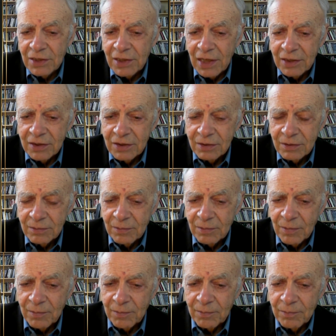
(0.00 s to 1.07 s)
that
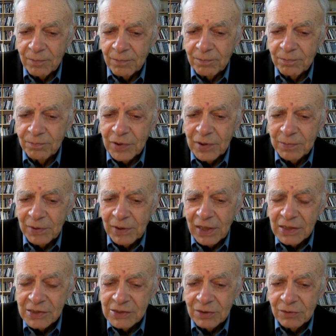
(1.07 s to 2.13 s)
people
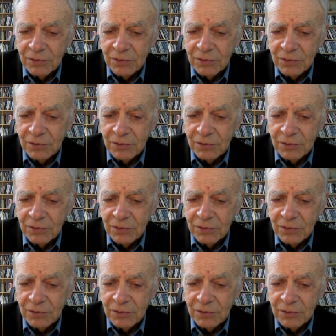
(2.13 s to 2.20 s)
are still